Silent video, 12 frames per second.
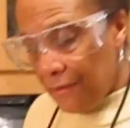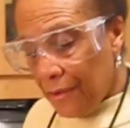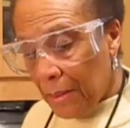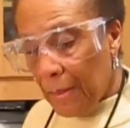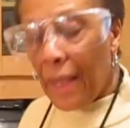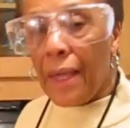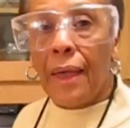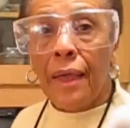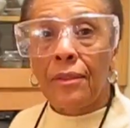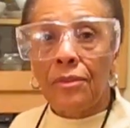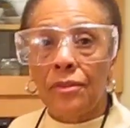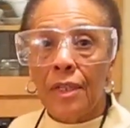and my
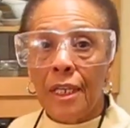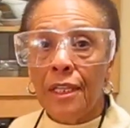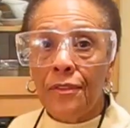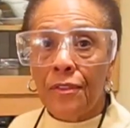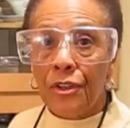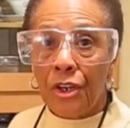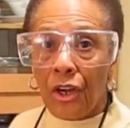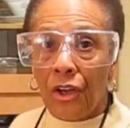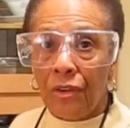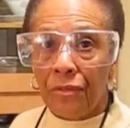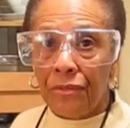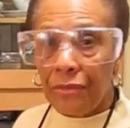hand in the
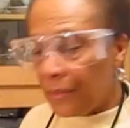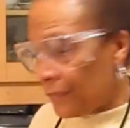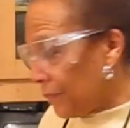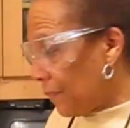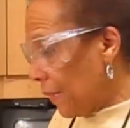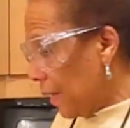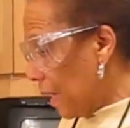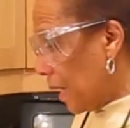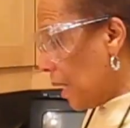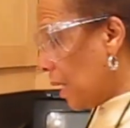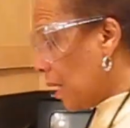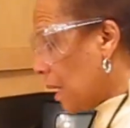glove.
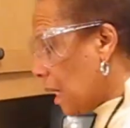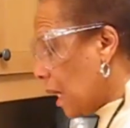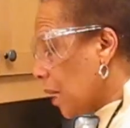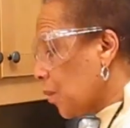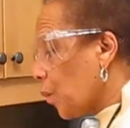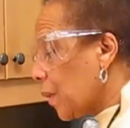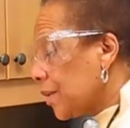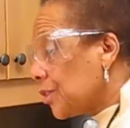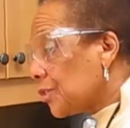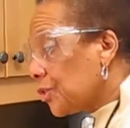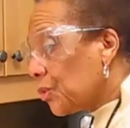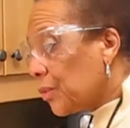And when you're
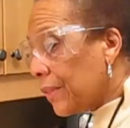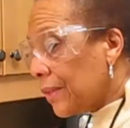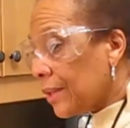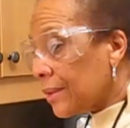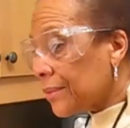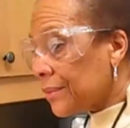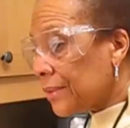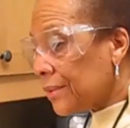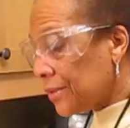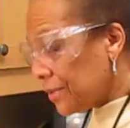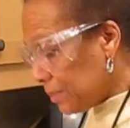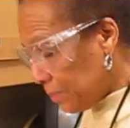doing this
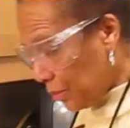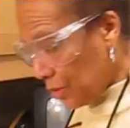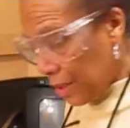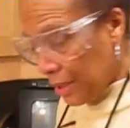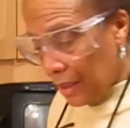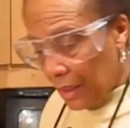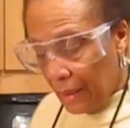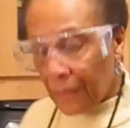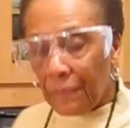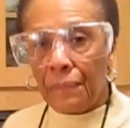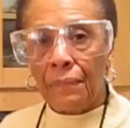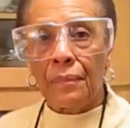is important,
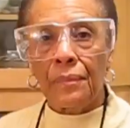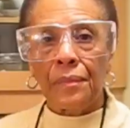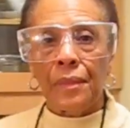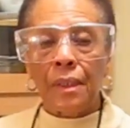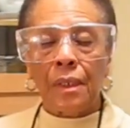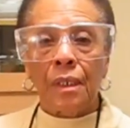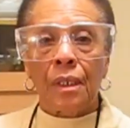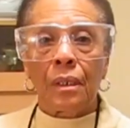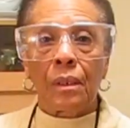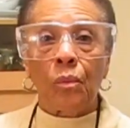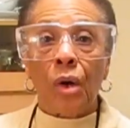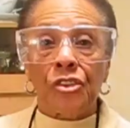
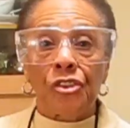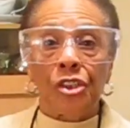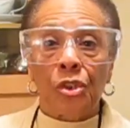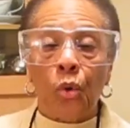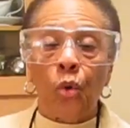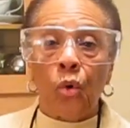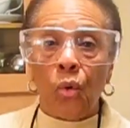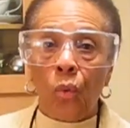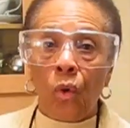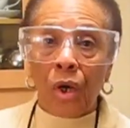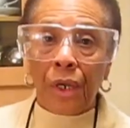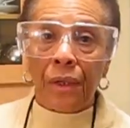wash it in cold
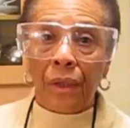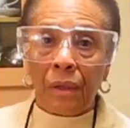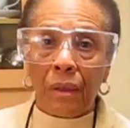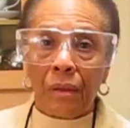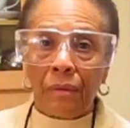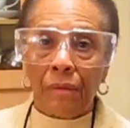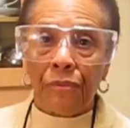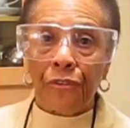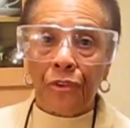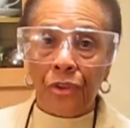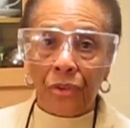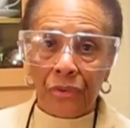water
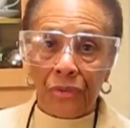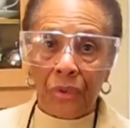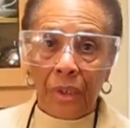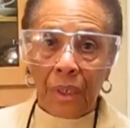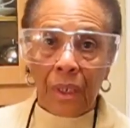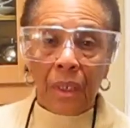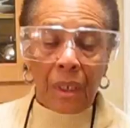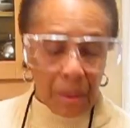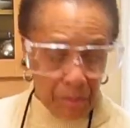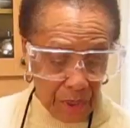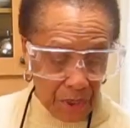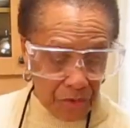first,
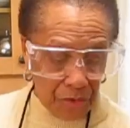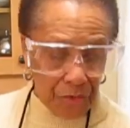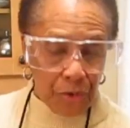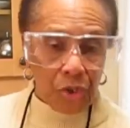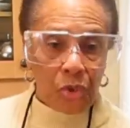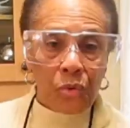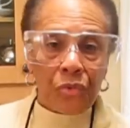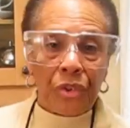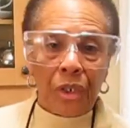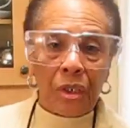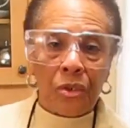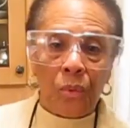because if you use the
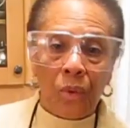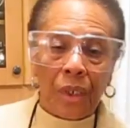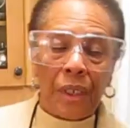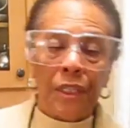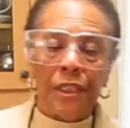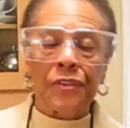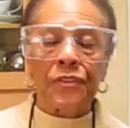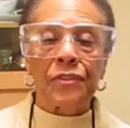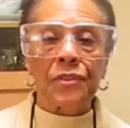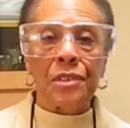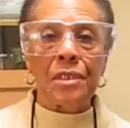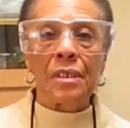hot water, the
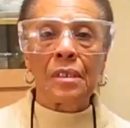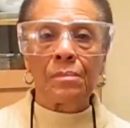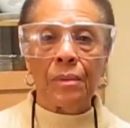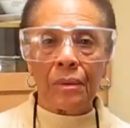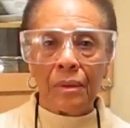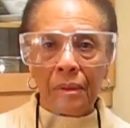steam